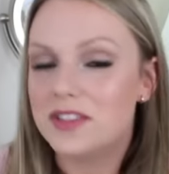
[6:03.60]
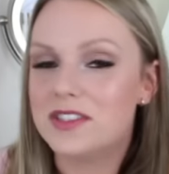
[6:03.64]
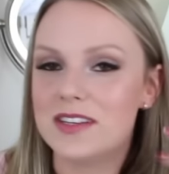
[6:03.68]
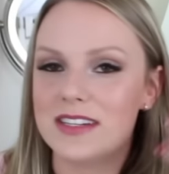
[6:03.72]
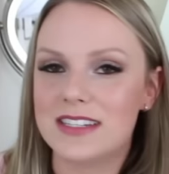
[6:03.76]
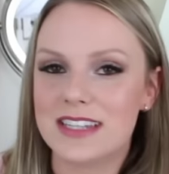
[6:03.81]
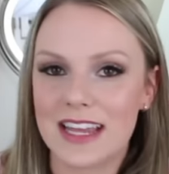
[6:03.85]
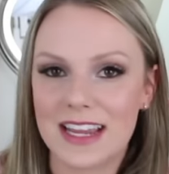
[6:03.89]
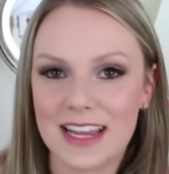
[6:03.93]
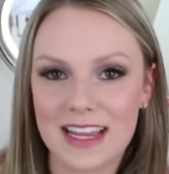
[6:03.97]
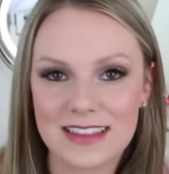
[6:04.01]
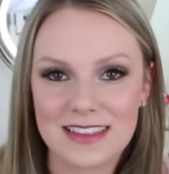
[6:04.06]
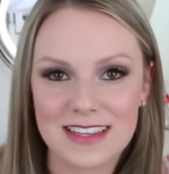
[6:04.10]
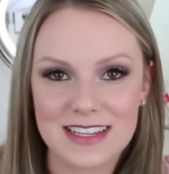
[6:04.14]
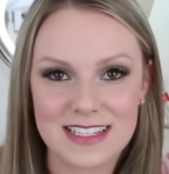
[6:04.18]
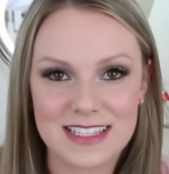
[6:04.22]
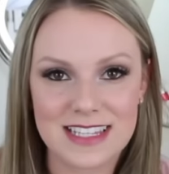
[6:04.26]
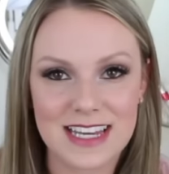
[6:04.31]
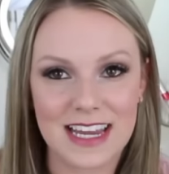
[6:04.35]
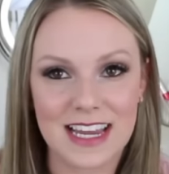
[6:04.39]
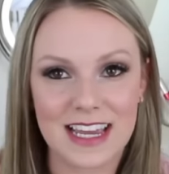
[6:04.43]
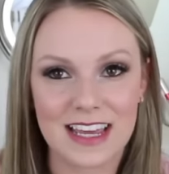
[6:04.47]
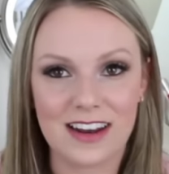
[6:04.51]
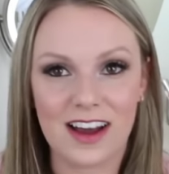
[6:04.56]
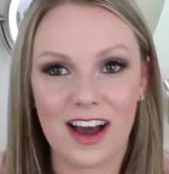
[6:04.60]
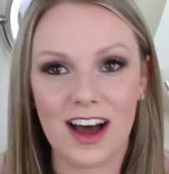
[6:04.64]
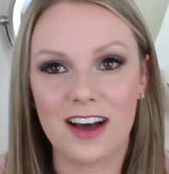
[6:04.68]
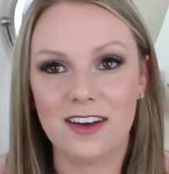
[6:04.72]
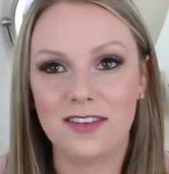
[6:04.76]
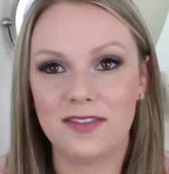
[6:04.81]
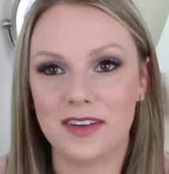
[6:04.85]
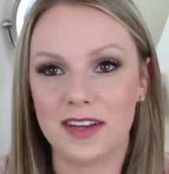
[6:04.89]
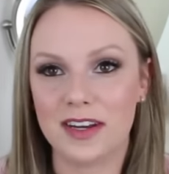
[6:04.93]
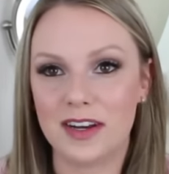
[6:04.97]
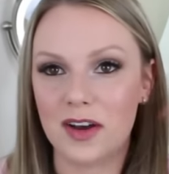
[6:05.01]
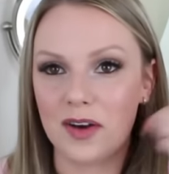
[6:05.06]
as soon as I get these taken
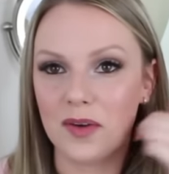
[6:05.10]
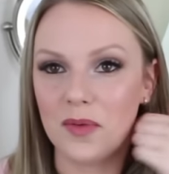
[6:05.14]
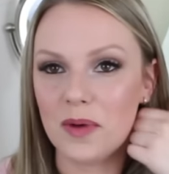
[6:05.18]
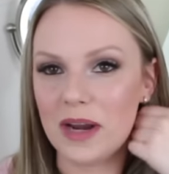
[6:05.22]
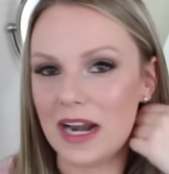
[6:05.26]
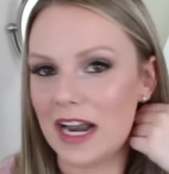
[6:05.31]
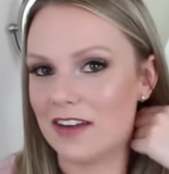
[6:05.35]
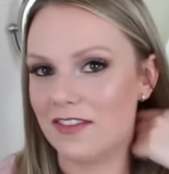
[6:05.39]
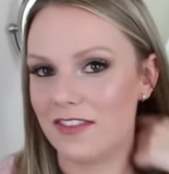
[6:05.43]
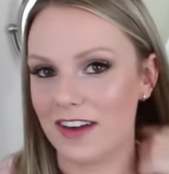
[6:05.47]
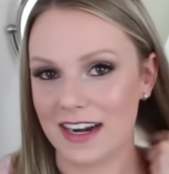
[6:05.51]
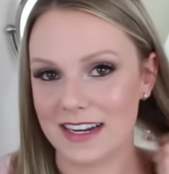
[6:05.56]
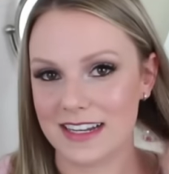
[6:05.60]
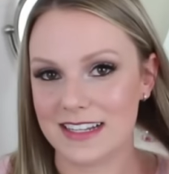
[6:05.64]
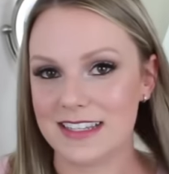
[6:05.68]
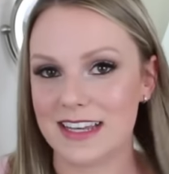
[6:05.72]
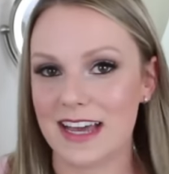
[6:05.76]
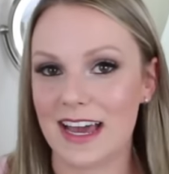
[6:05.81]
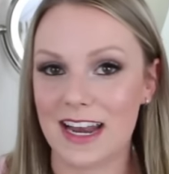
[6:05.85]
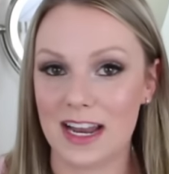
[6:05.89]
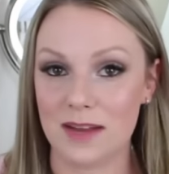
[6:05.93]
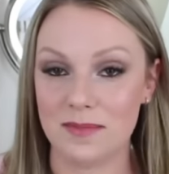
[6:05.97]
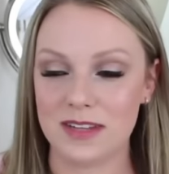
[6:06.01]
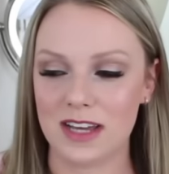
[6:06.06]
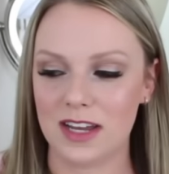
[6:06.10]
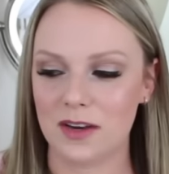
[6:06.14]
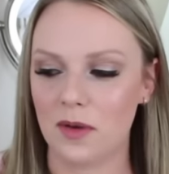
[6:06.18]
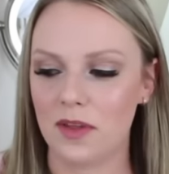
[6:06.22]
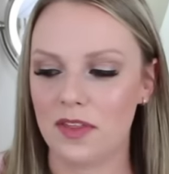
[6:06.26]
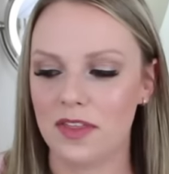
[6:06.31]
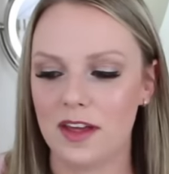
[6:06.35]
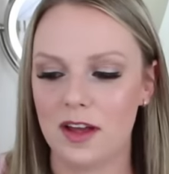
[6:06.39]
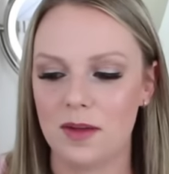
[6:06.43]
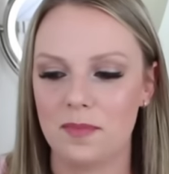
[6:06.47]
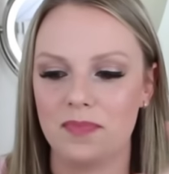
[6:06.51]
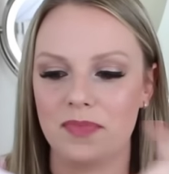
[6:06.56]
off, you know, whenever I decide I'm done
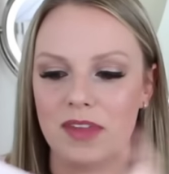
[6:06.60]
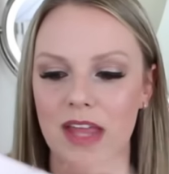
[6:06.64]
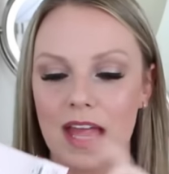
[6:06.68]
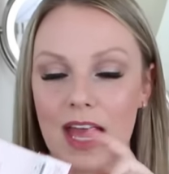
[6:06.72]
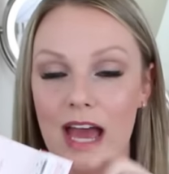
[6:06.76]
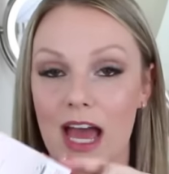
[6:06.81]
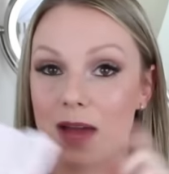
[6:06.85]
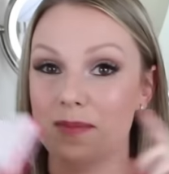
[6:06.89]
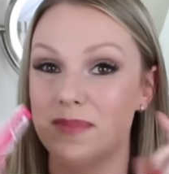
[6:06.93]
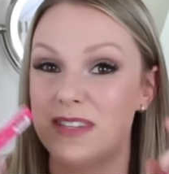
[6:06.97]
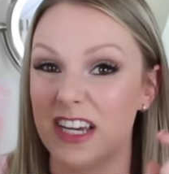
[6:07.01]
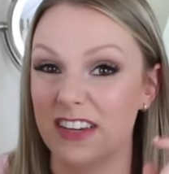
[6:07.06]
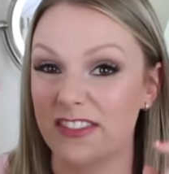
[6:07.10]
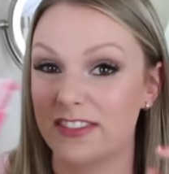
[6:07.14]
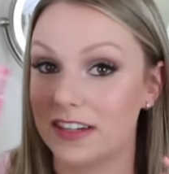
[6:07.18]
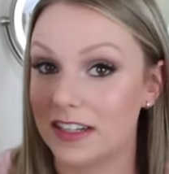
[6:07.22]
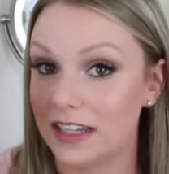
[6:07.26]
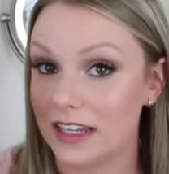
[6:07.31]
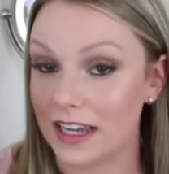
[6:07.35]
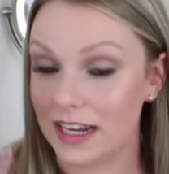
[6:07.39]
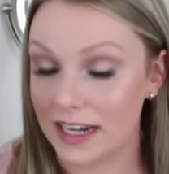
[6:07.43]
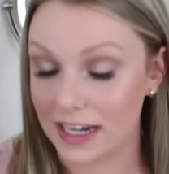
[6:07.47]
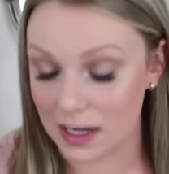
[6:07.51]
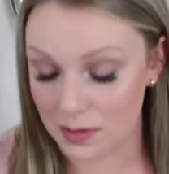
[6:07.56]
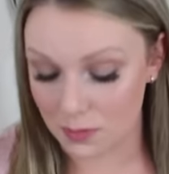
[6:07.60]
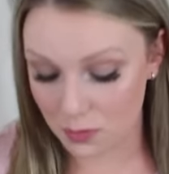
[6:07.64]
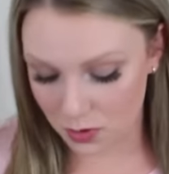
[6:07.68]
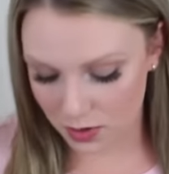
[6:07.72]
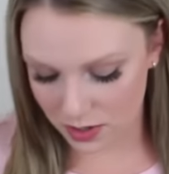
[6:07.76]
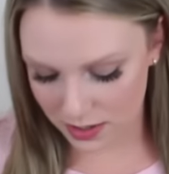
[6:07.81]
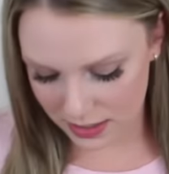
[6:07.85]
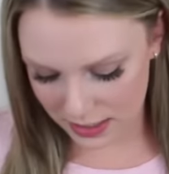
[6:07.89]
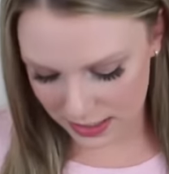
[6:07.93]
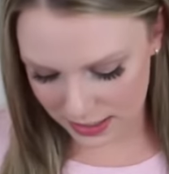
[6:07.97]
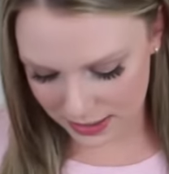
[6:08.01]
with them, I'm definitely gonna get more of